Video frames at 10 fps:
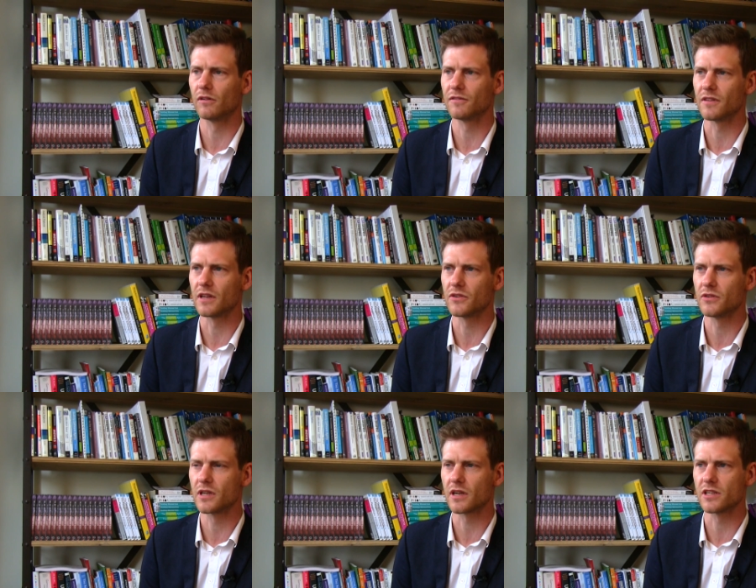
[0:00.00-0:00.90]
often that
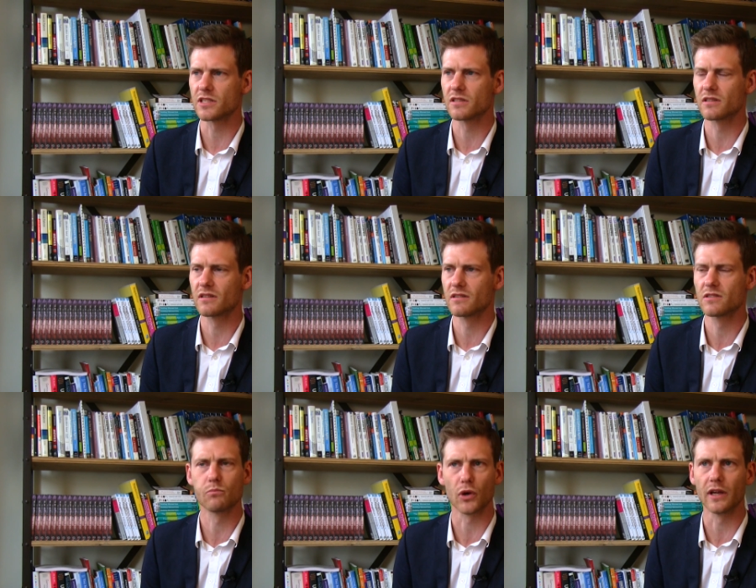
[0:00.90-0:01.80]
you can just
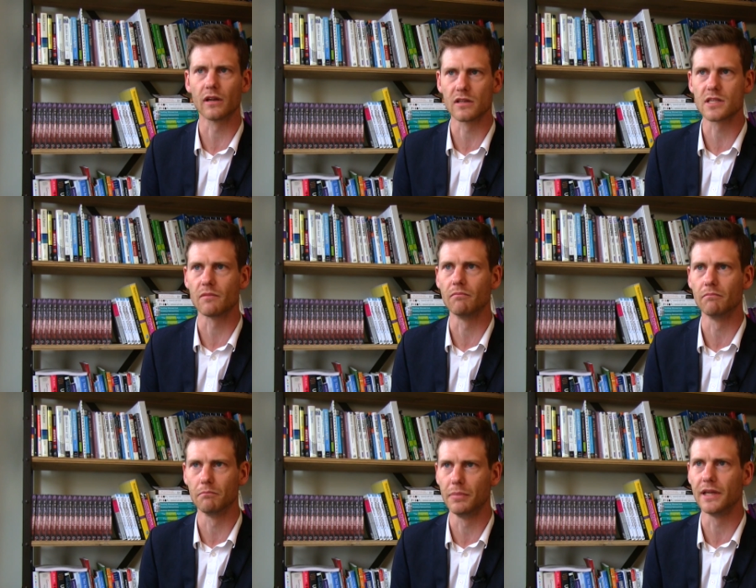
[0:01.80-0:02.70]
sprinkle
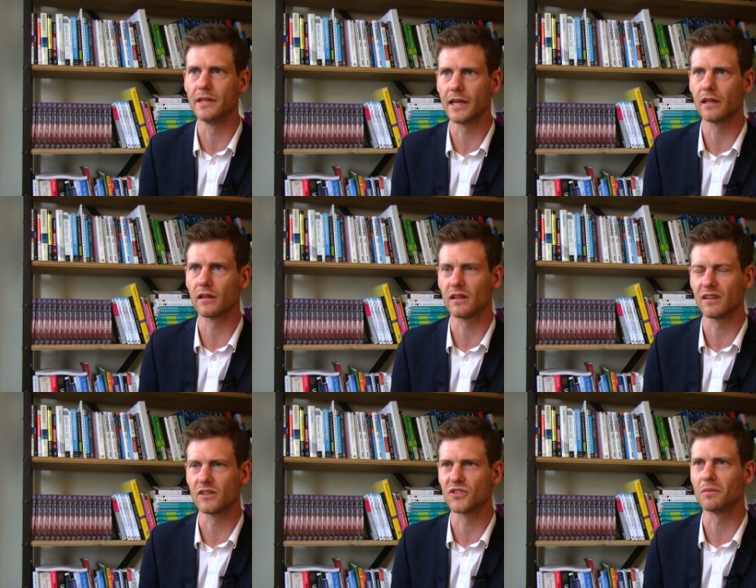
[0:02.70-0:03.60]
some big data
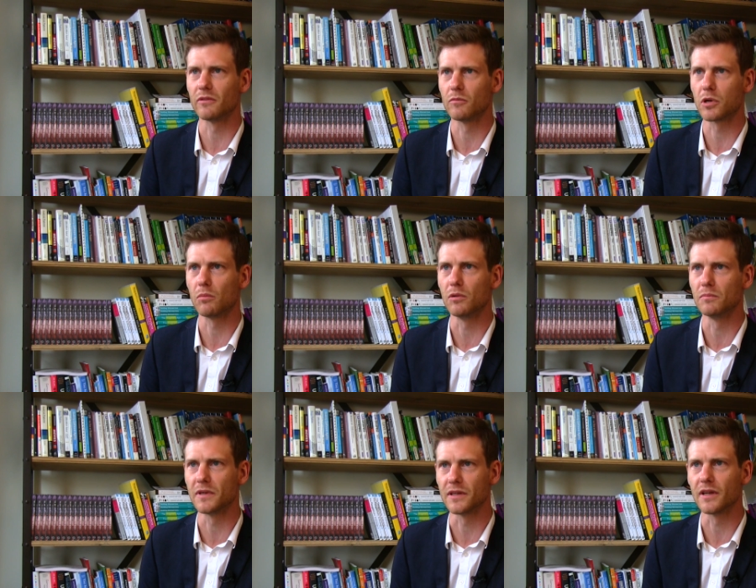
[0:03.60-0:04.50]
on top of a
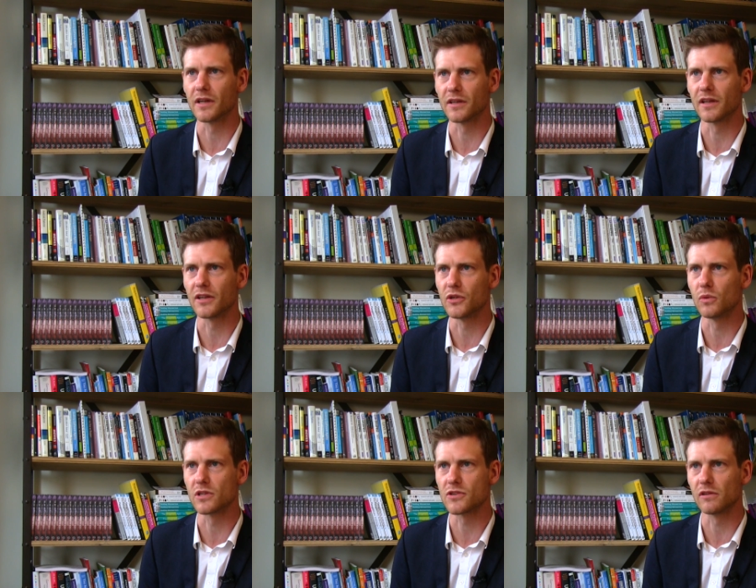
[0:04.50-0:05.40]
problem and you
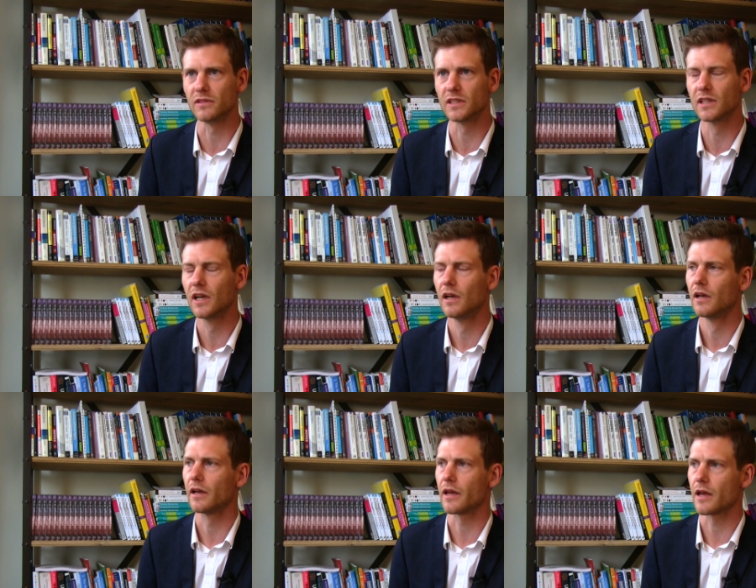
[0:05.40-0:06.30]
will solve it,
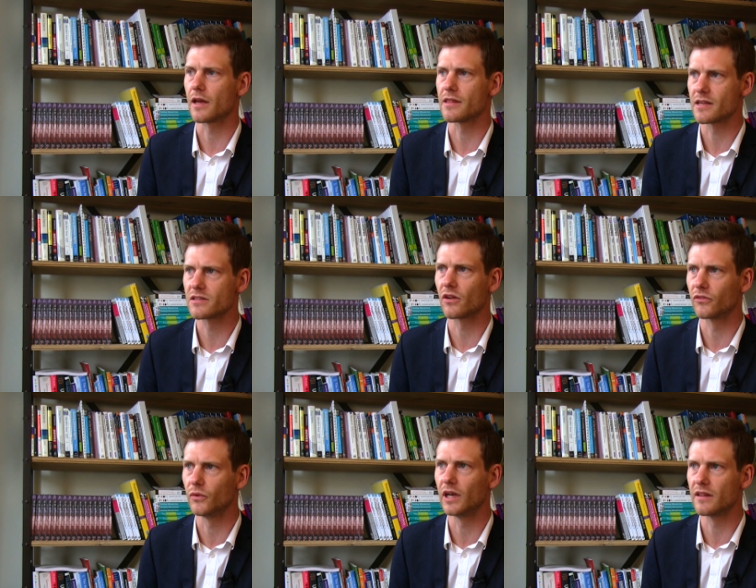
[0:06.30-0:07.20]
and that's
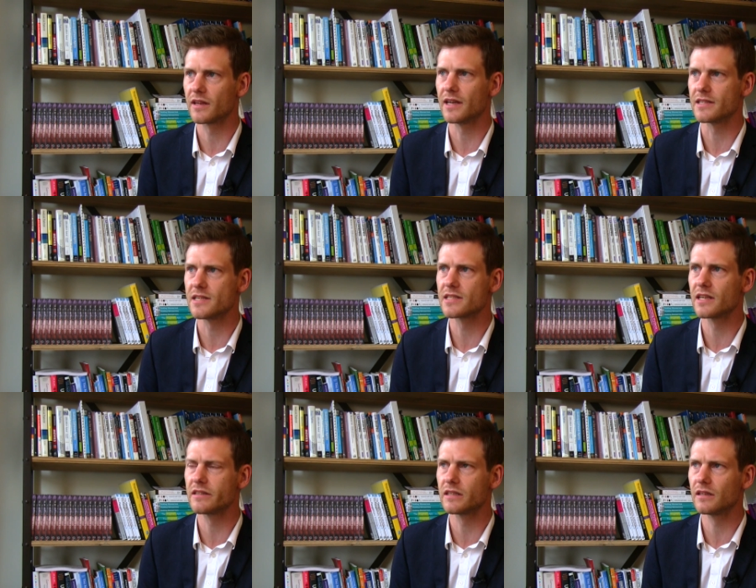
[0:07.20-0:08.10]
not really the case. This
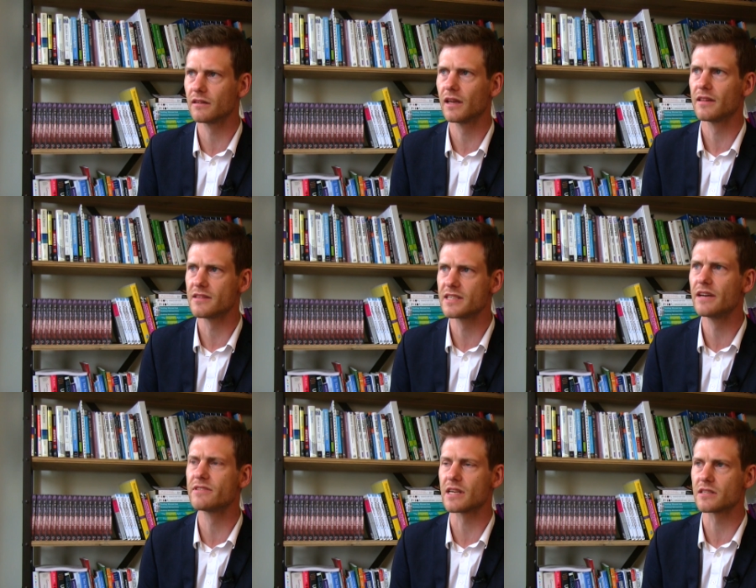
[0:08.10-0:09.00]

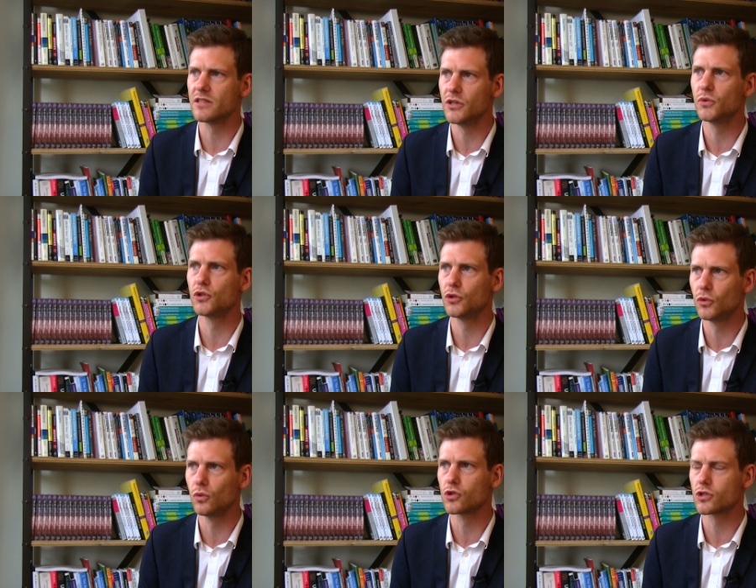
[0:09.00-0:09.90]
gives us new
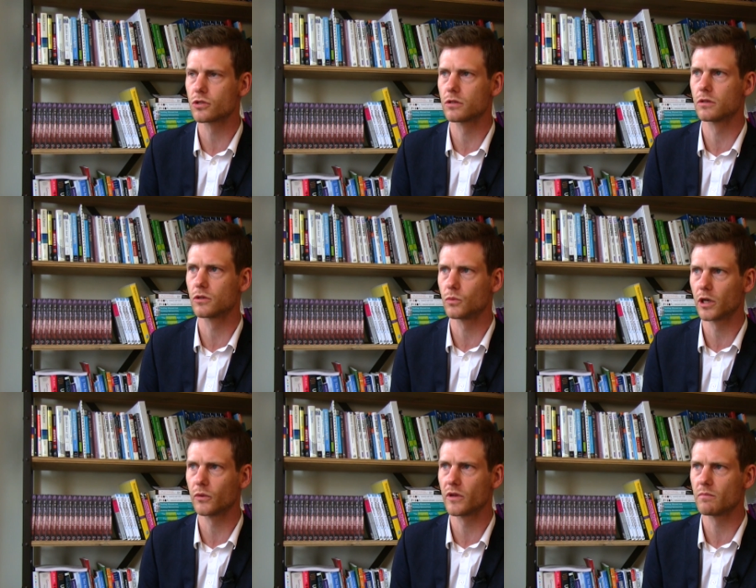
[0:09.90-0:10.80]
tools to
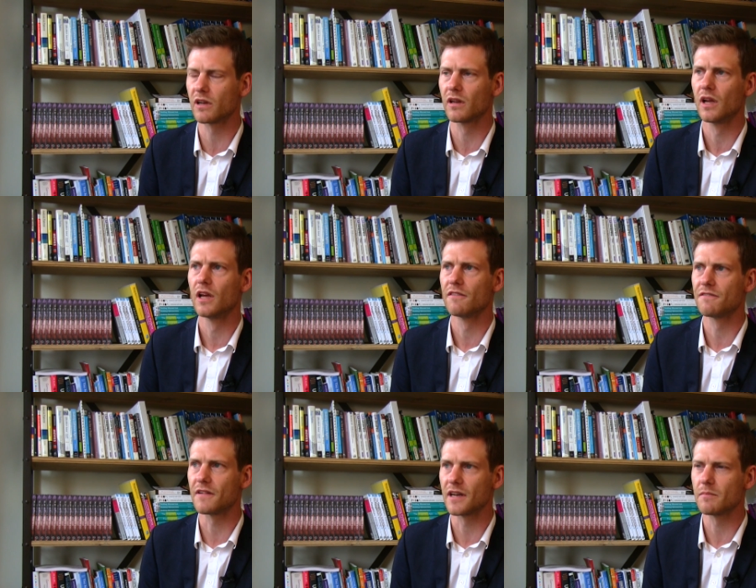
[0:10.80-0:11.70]
work with, but
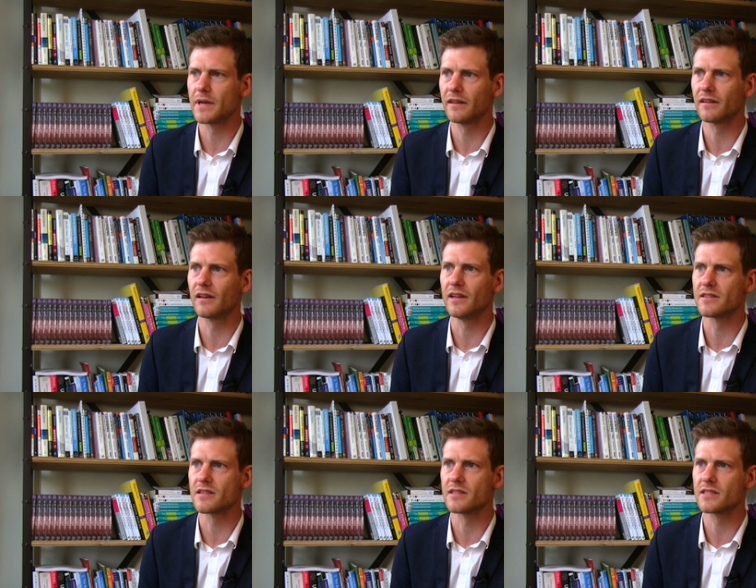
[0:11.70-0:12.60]
fundamentally
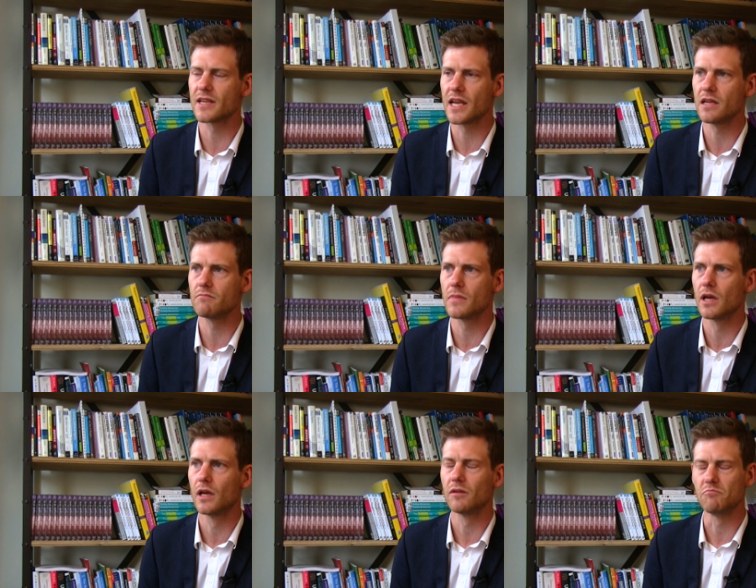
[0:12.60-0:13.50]
it's the same
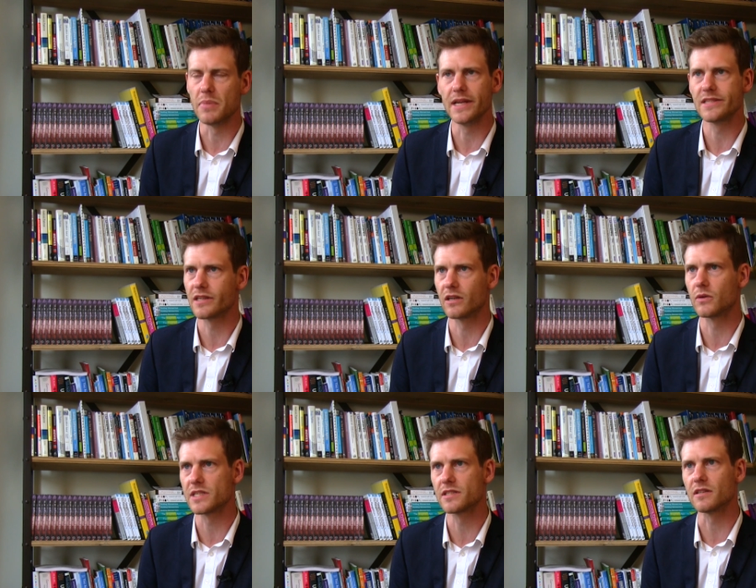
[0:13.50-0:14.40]
basic
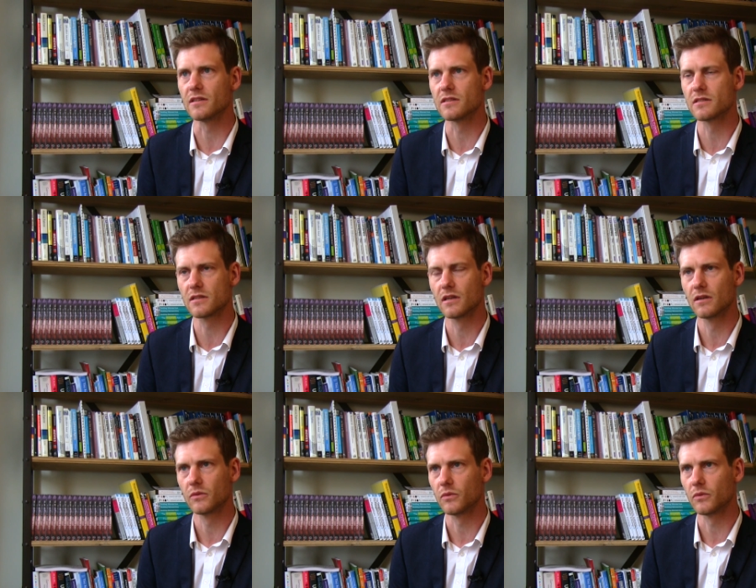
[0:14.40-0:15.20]
questions